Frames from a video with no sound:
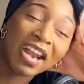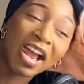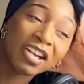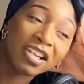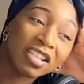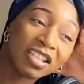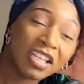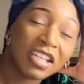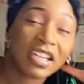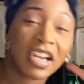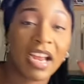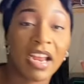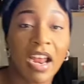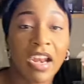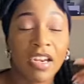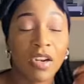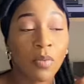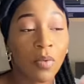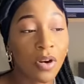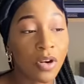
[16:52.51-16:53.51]
I just think that
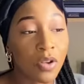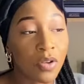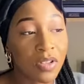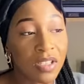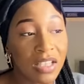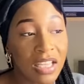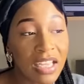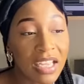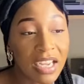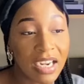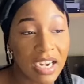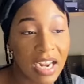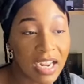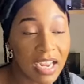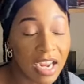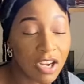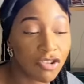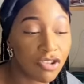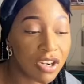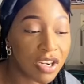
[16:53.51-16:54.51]
anyone who's thinking that
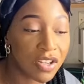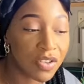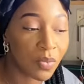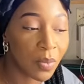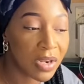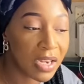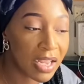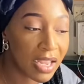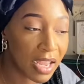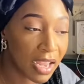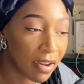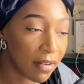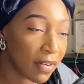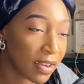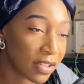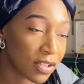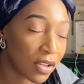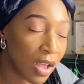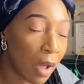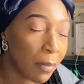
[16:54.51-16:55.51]
Kendrick is winning here
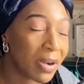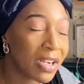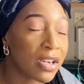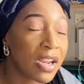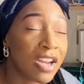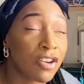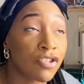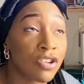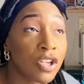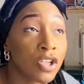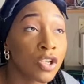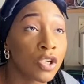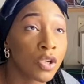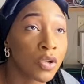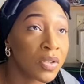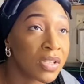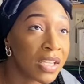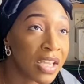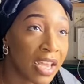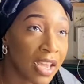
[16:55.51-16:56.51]
is, I mean, Kendrick is
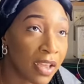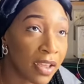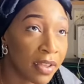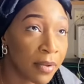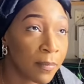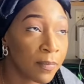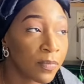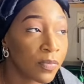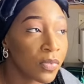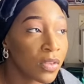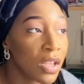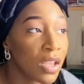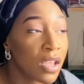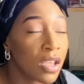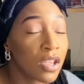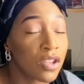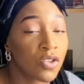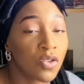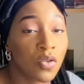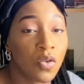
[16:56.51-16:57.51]
losing here,
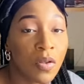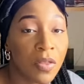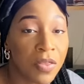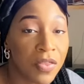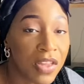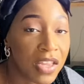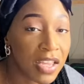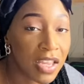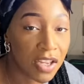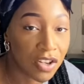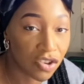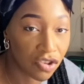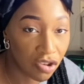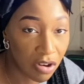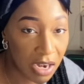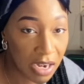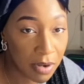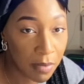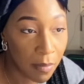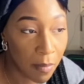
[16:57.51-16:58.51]
you're not thinking
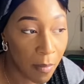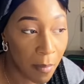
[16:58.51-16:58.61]
straight.